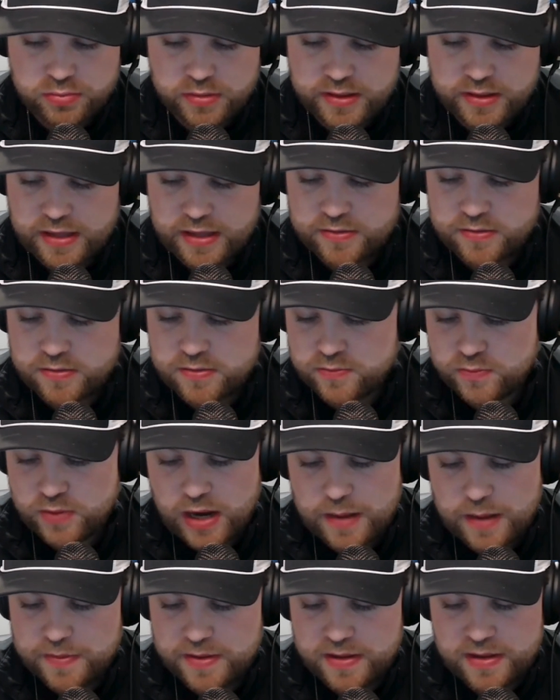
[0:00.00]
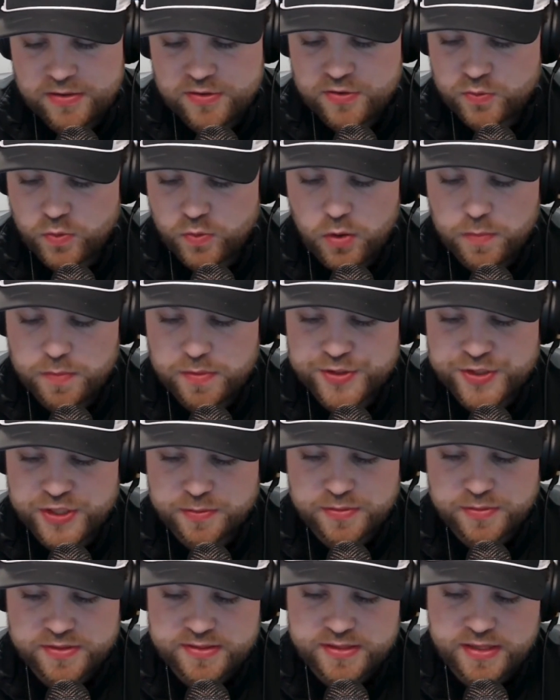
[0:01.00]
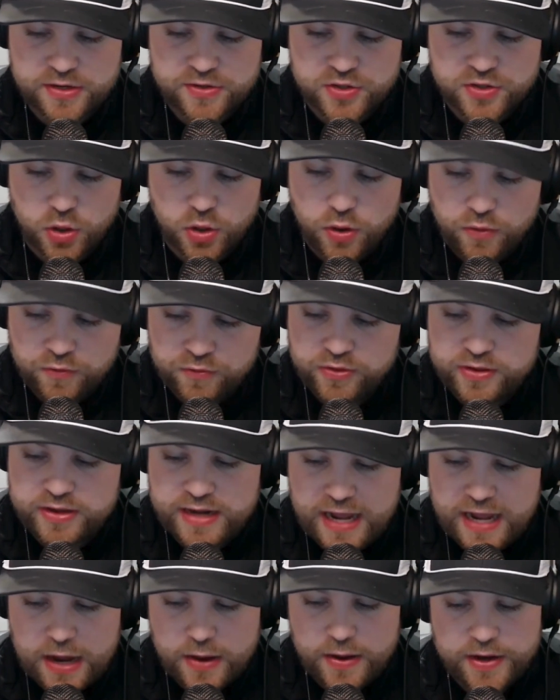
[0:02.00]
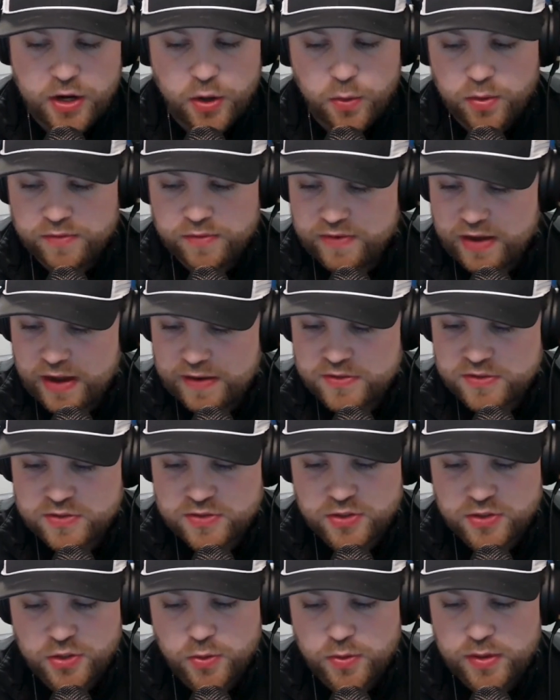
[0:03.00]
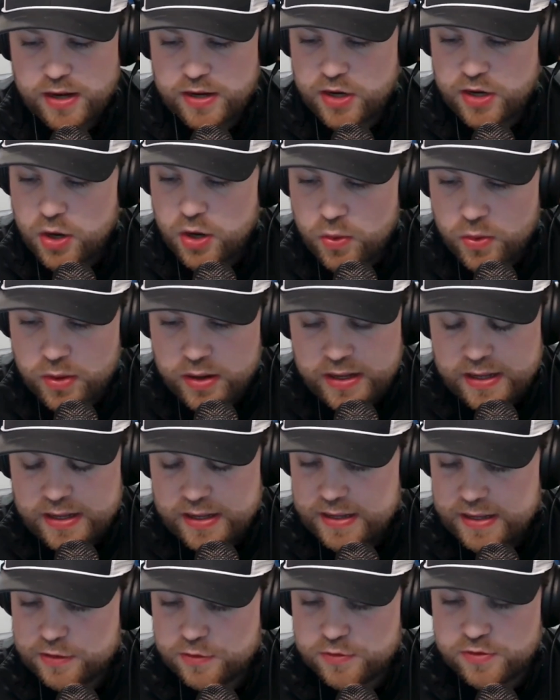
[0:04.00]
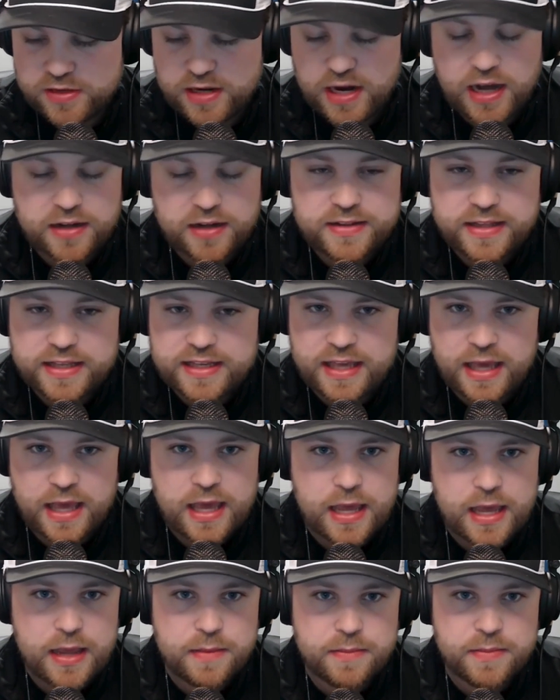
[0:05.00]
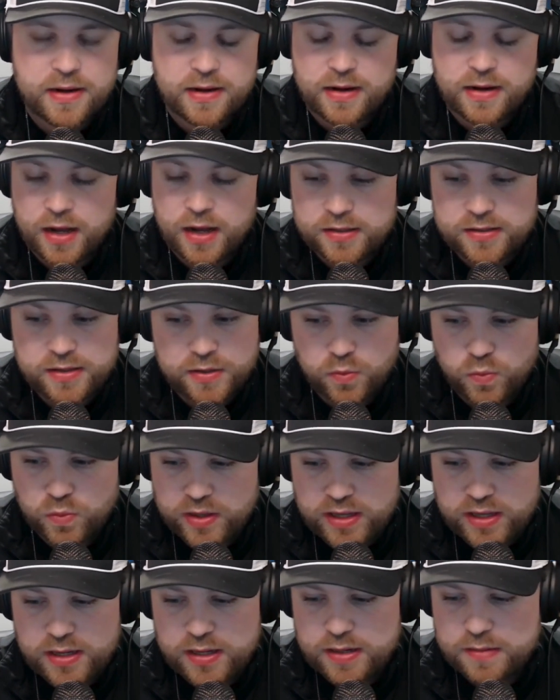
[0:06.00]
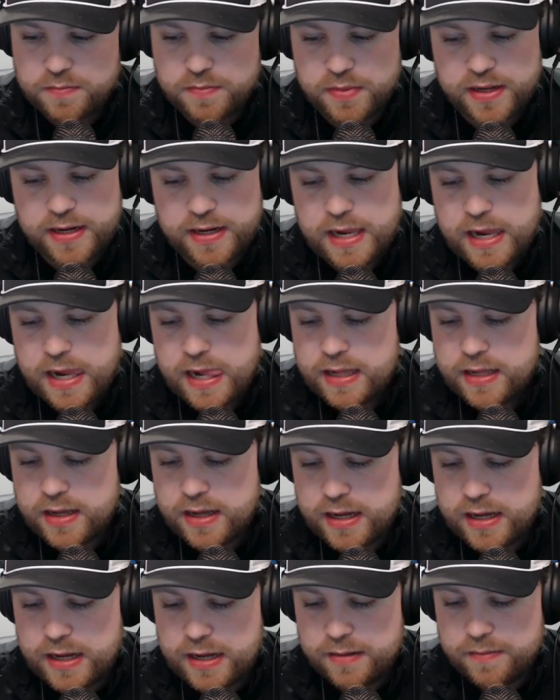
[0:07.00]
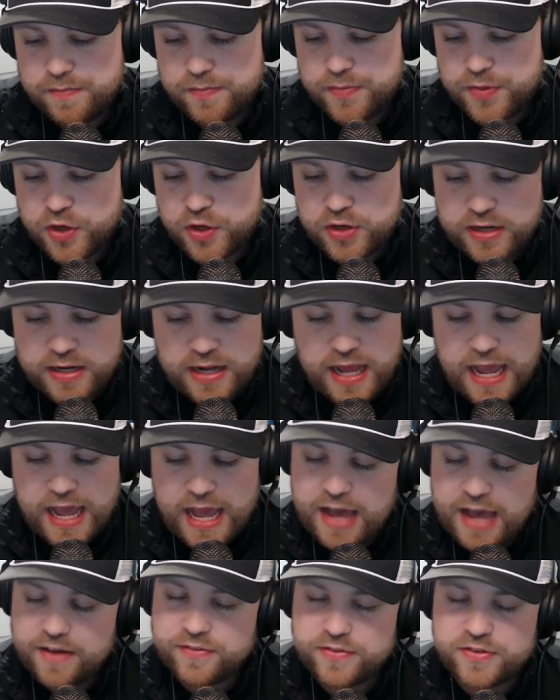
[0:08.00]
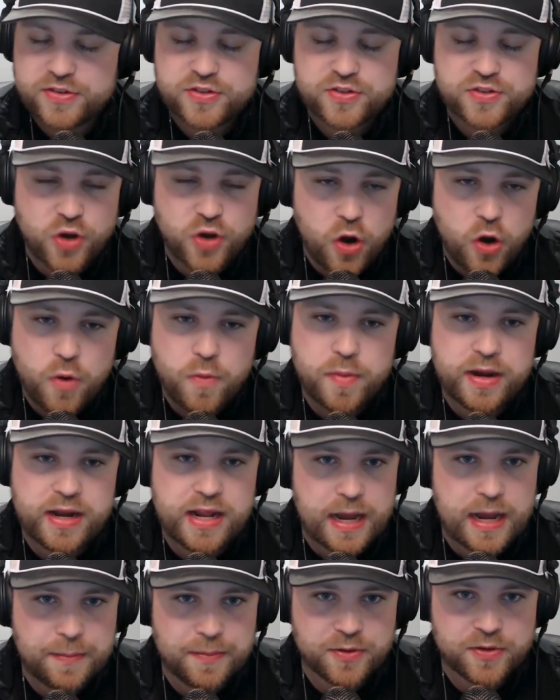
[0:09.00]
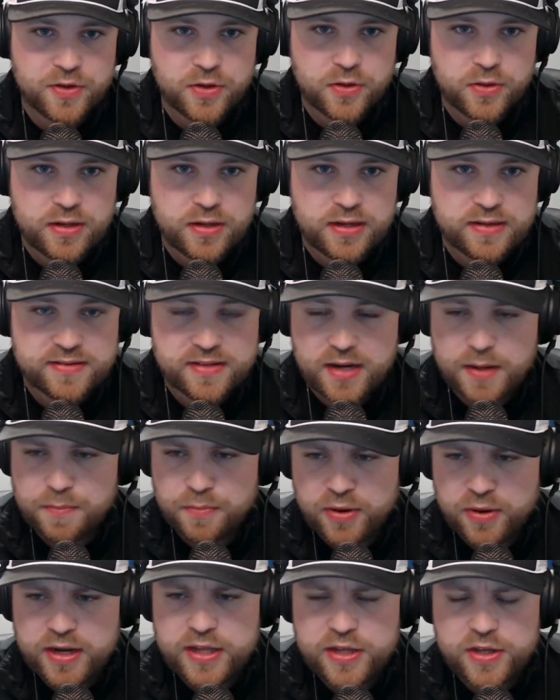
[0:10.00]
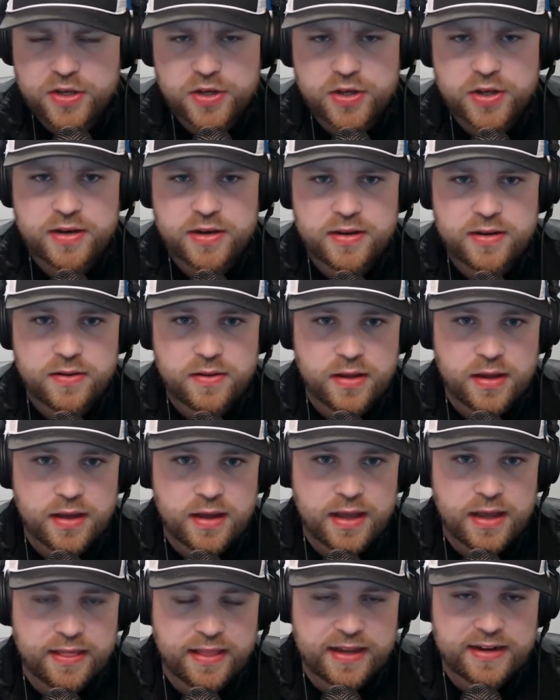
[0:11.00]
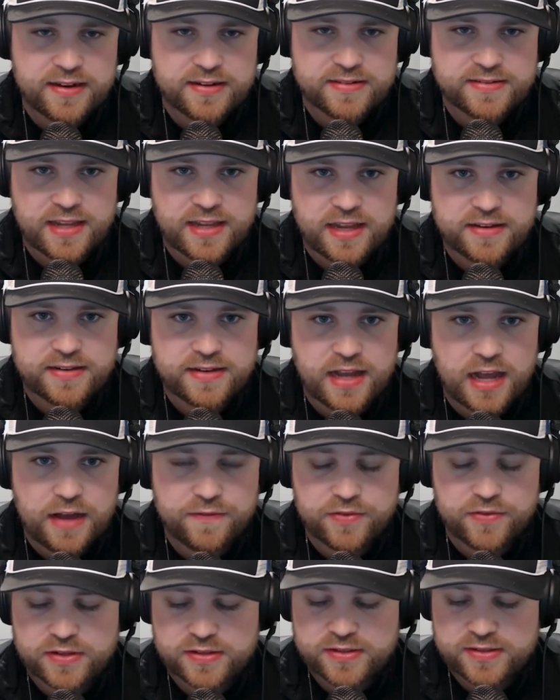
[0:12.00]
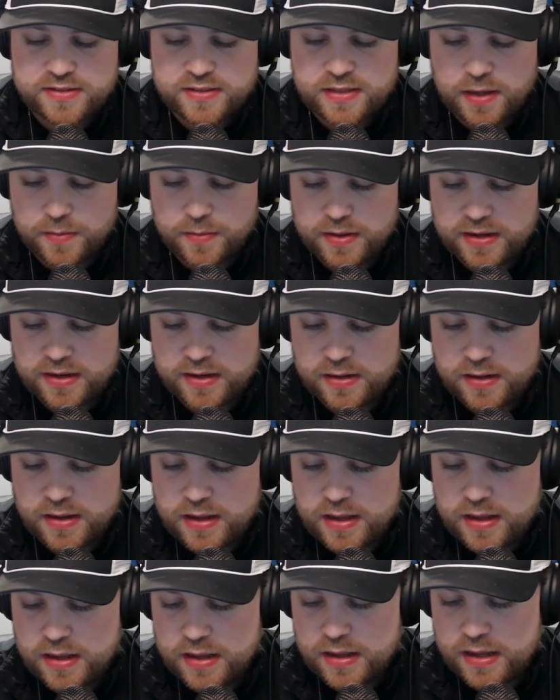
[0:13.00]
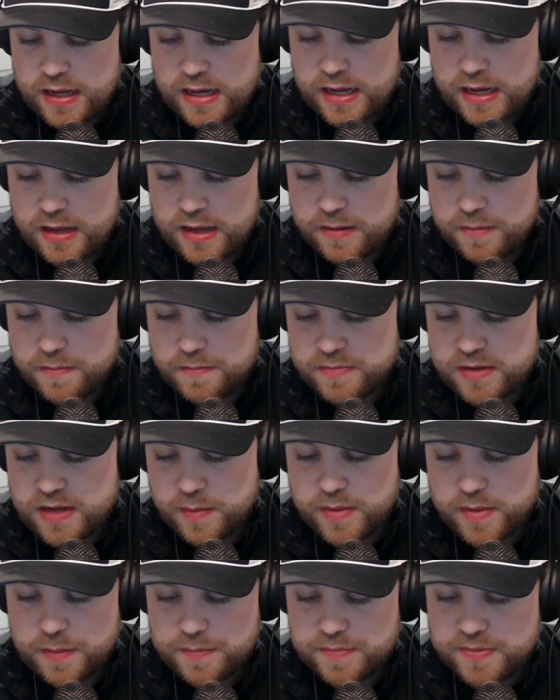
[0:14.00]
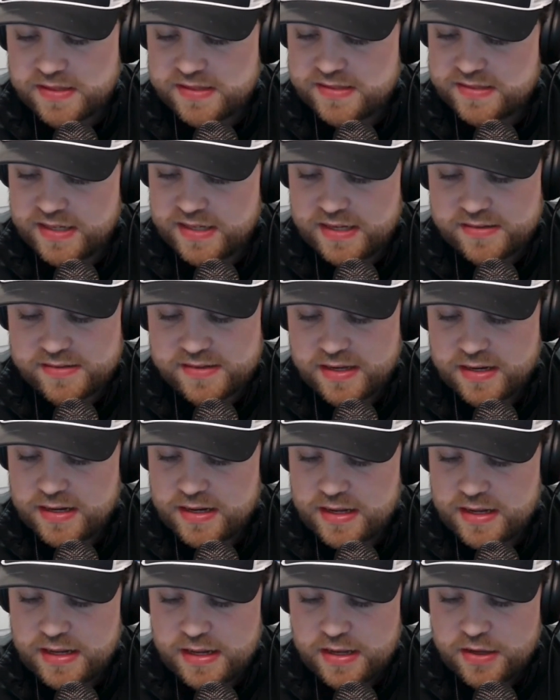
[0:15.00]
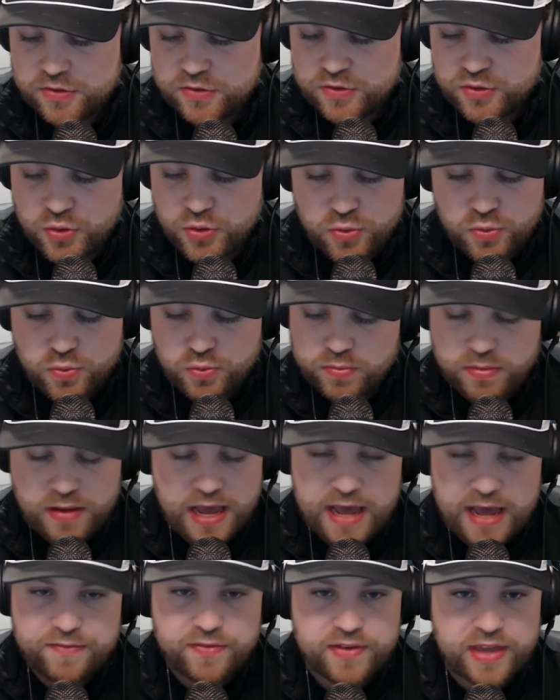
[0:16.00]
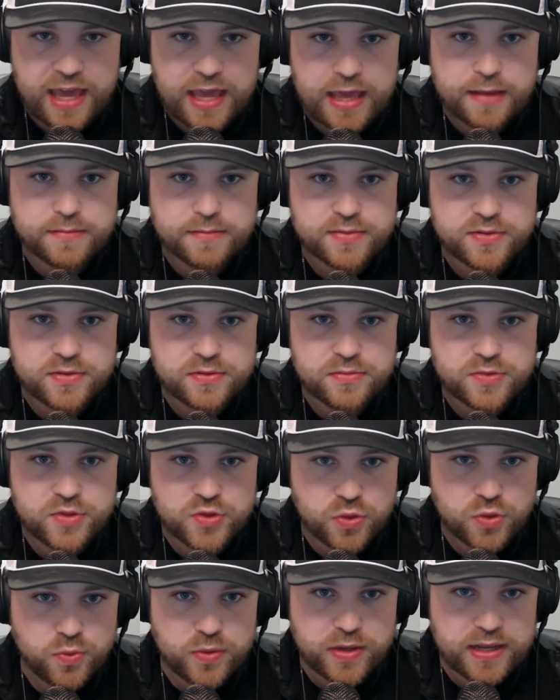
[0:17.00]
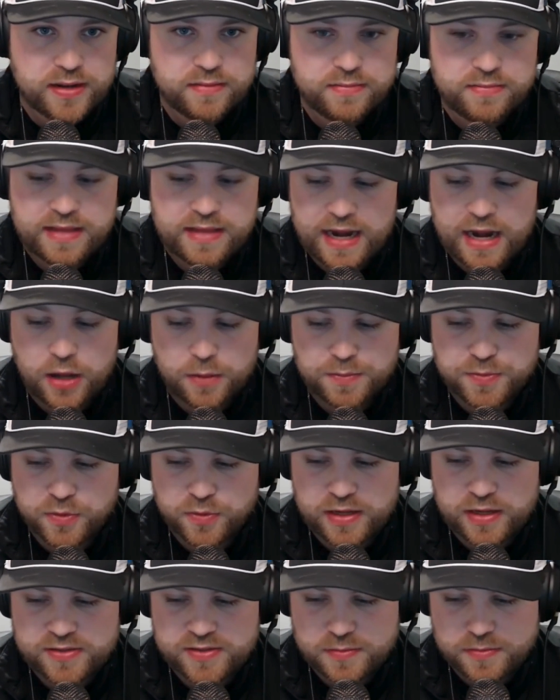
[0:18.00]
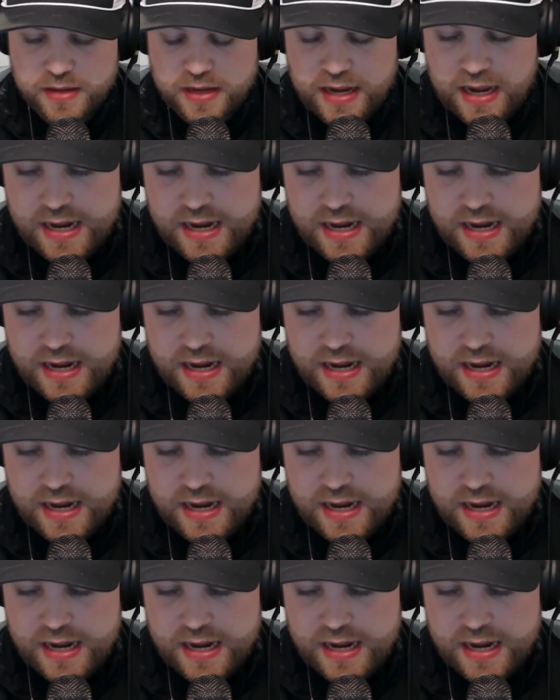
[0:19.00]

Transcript: And that's Robbie, Swope, and Jimerson. And so hopefully now, I we're 5-2, and I know this was an ugly game and an ugly win, but you're going to have so many opportunities and a pretty good Atlantic 10 conference coming up this season to have games to win that help your resume.